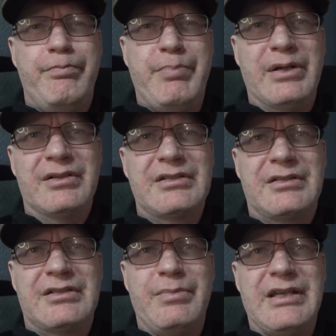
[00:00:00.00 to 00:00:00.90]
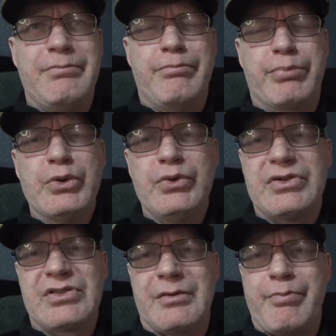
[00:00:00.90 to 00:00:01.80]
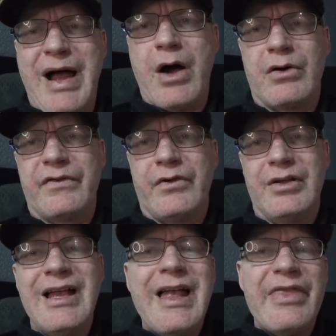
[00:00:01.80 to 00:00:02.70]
built to be brutes and powerful.